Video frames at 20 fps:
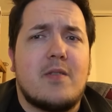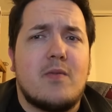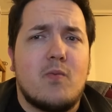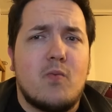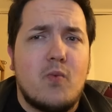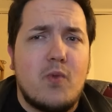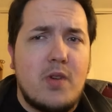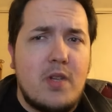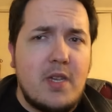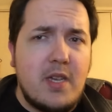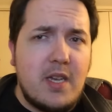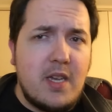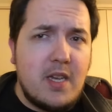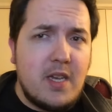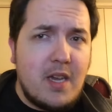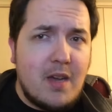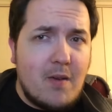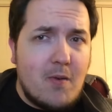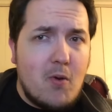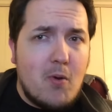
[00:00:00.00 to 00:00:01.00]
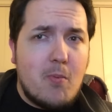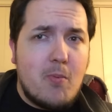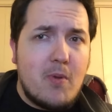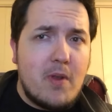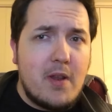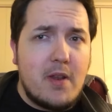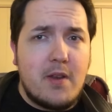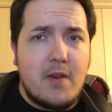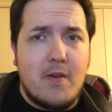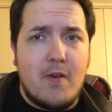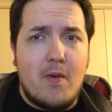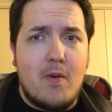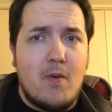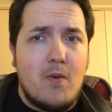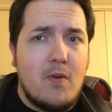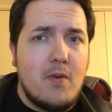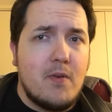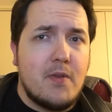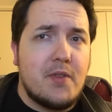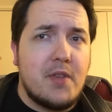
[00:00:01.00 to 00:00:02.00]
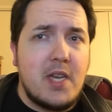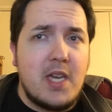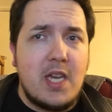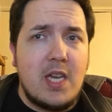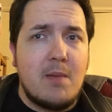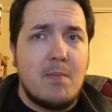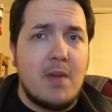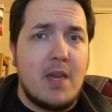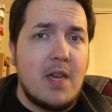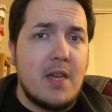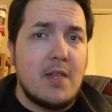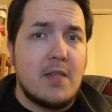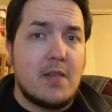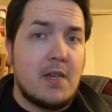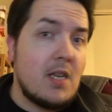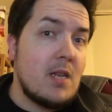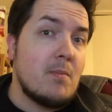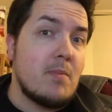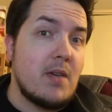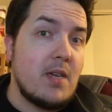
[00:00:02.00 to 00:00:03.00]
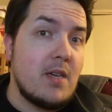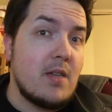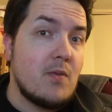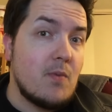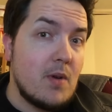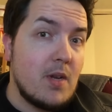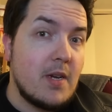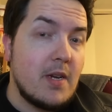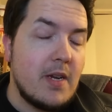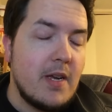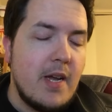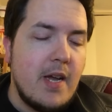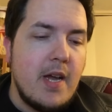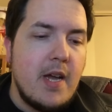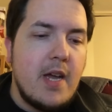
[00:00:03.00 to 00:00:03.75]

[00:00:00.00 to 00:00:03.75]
to really incorporate into your whole theme is going to be Twitter.